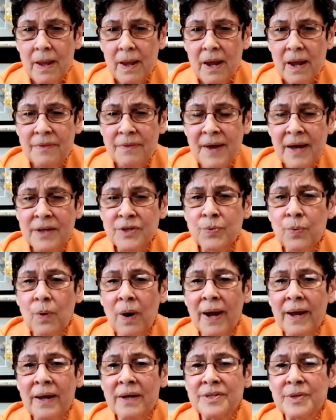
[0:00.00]
And that's
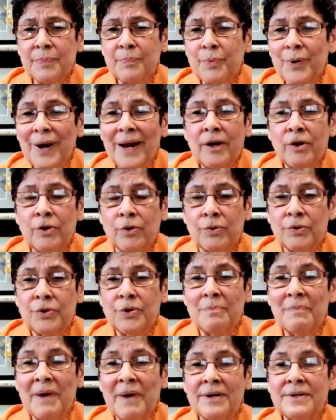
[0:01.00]
why it's a prelude
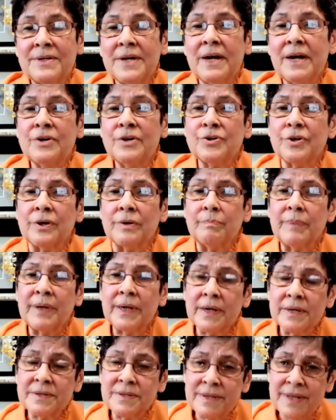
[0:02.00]
to meditation,
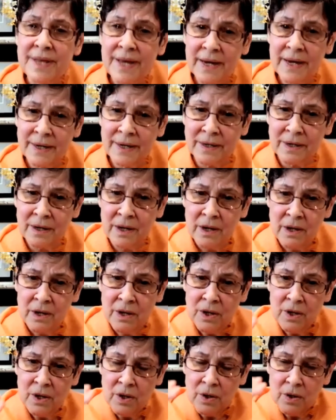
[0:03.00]
because then
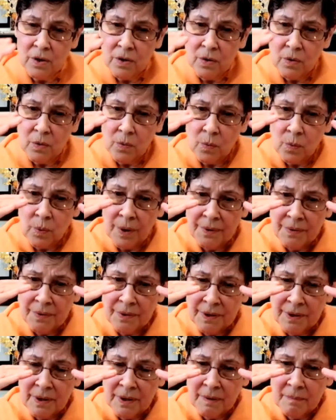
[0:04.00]
when
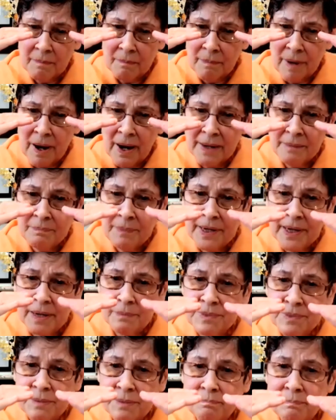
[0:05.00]
the mind
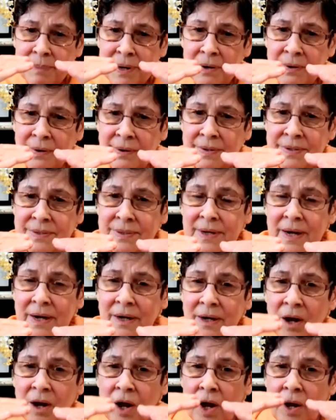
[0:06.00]
becomes embarrassed
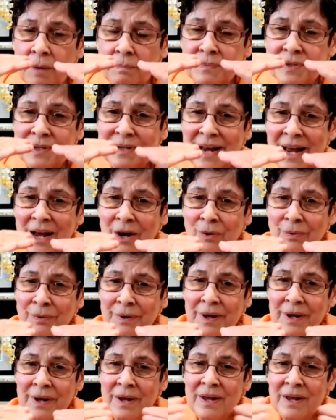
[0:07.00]
and calms
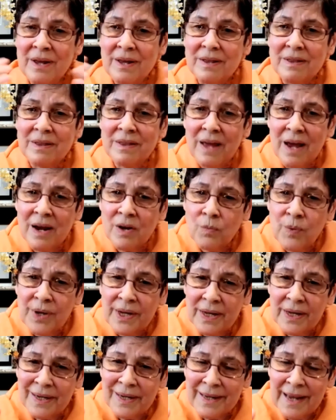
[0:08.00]
down, then we
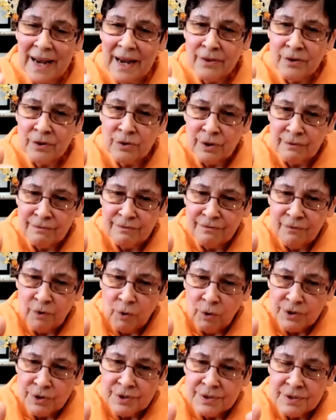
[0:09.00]
can gather the
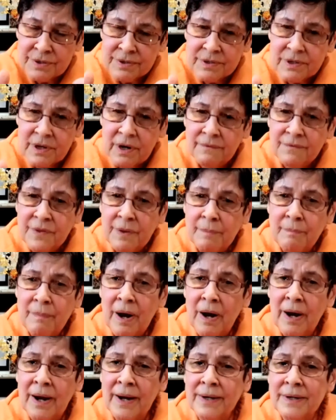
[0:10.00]
forces of the
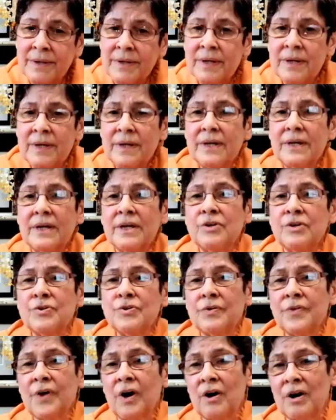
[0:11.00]
mind
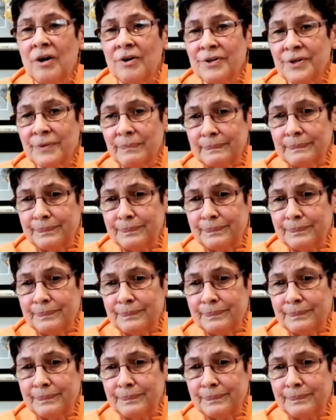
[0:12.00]
into the heart.